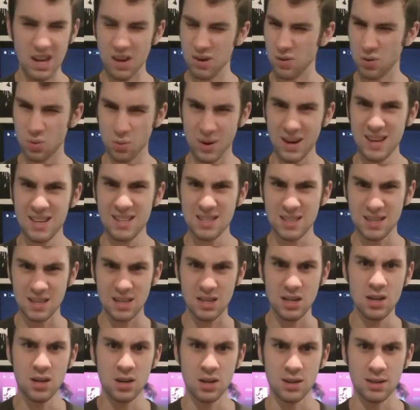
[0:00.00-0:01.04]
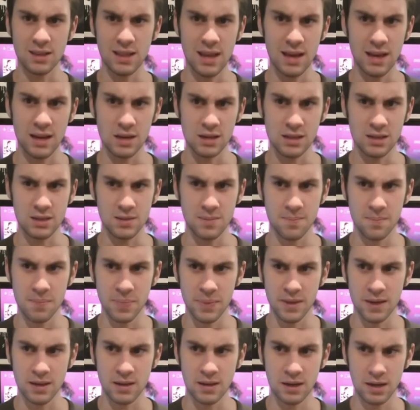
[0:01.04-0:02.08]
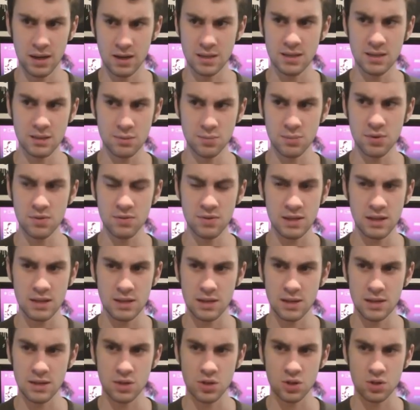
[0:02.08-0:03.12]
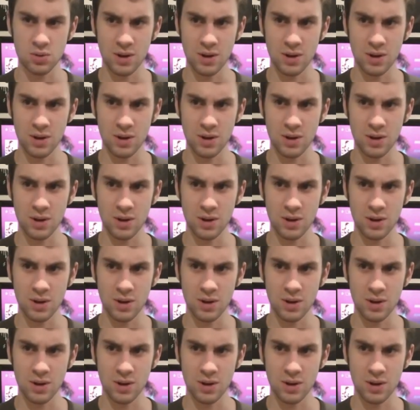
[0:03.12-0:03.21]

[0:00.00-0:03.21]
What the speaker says: great to hear that this movie